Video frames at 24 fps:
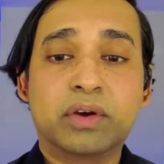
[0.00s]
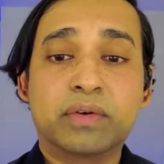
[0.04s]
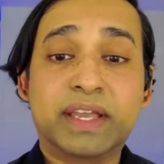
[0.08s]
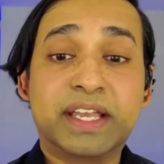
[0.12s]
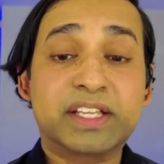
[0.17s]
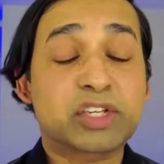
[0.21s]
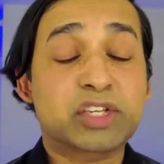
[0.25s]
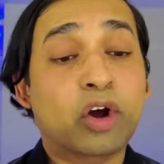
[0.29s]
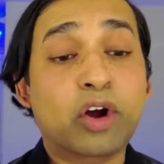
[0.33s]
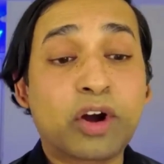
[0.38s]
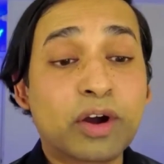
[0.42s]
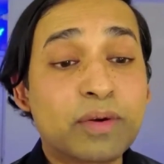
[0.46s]

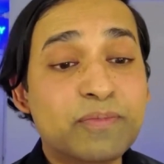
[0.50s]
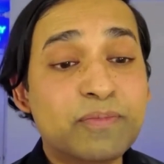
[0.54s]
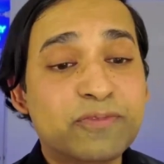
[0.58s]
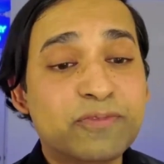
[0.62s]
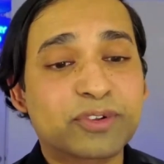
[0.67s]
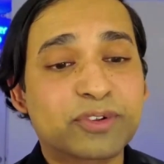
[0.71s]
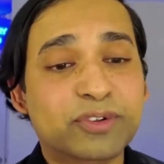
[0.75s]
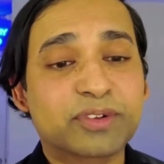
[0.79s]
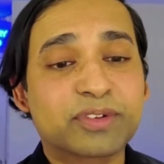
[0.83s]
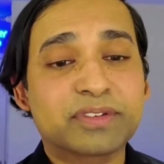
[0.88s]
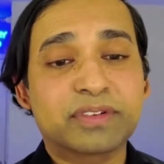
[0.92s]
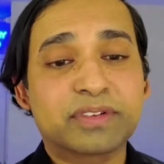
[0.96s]
It's
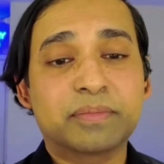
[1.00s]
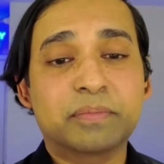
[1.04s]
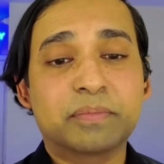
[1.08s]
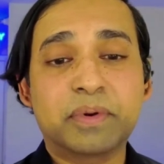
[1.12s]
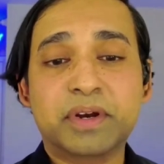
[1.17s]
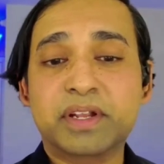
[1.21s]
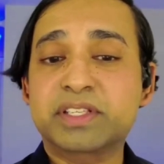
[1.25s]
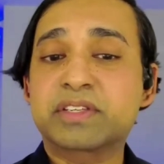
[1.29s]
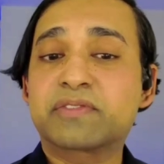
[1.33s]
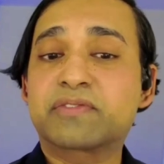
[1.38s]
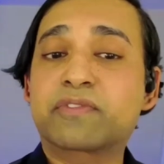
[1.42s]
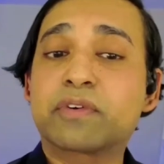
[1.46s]

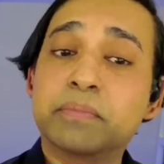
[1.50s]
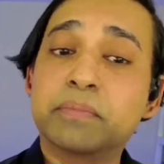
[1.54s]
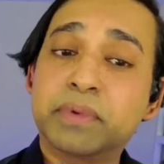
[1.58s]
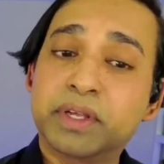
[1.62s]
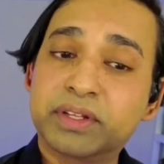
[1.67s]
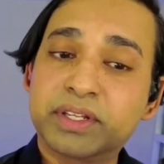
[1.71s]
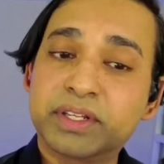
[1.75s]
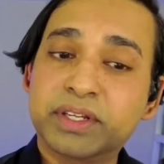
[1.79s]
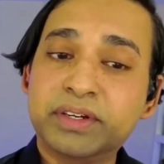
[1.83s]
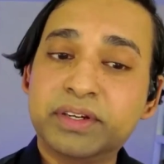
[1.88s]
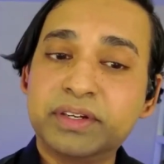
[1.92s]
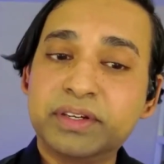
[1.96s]
harmful, but it's
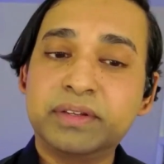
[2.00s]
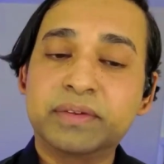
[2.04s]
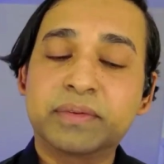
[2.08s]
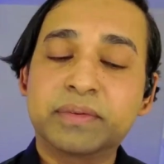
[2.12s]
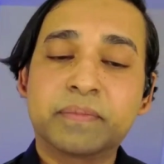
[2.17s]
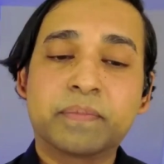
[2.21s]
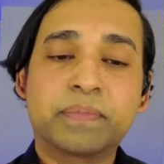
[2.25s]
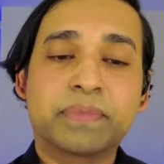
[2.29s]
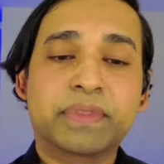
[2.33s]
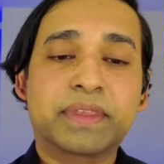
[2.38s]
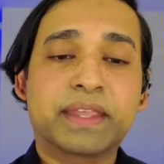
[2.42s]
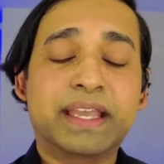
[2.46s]

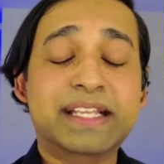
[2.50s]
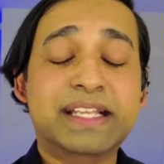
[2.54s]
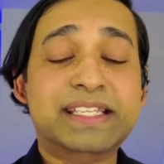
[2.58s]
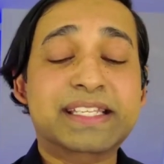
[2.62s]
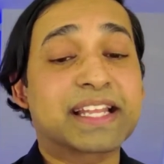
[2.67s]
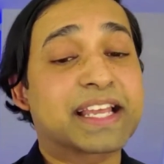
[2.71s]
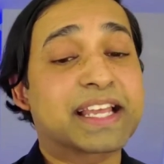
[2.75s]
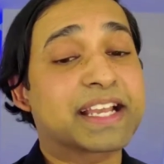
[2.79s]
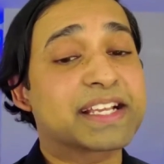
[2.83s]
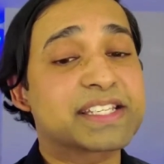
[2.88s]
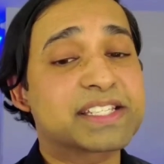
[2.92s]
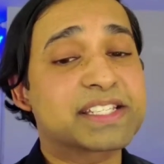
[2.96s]
familiar.
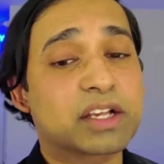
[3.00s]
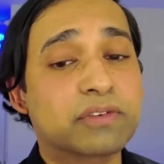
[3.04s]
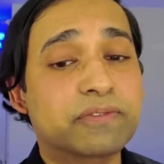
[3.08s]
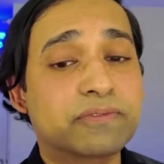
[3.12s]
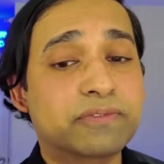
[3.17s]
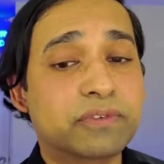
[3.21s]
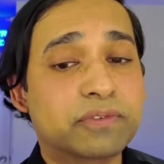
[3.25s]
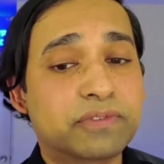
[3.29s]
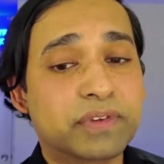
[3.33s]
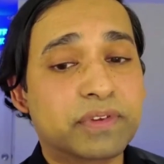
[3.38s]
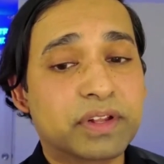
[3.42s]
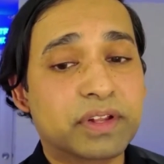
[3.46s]
It's like a
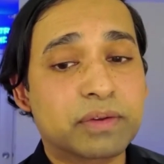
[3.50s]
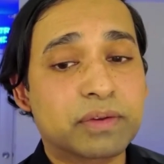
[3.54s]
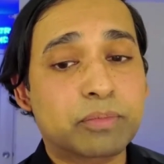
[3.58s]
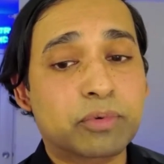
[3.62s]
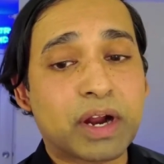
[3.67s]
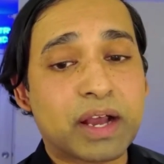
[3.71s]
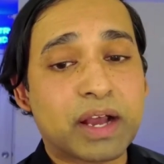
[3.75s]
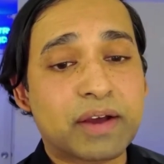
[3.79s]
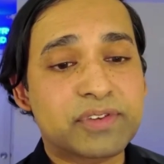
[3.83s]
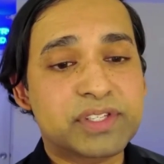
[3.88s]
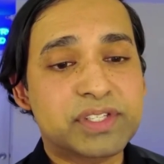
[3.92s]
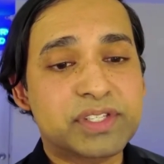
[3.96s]

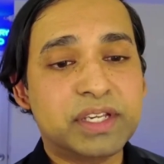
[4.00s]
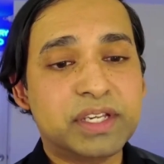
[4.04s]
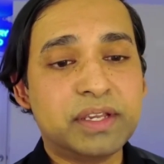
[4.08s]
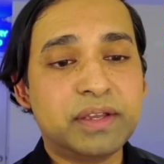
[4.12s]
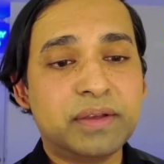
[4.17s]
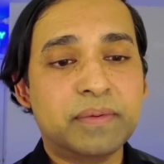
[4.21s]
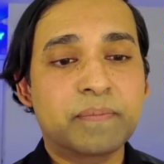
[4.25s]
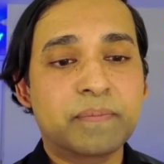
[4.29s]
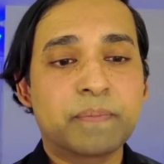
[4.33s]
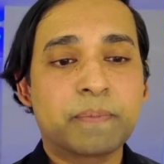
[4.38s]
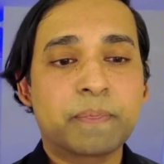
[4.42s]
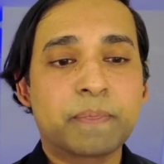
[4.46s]
self-fulfilling
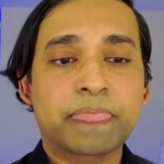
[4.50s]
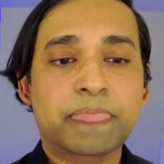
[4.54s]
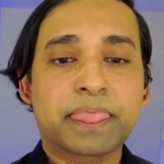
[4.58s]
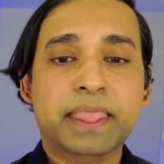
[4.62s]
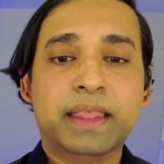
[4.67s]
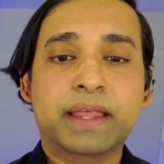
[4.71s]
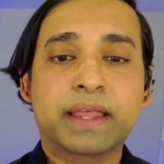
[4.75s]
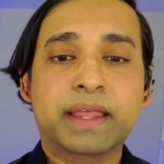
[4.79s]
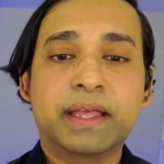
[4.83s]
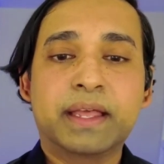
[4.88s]
prophecy.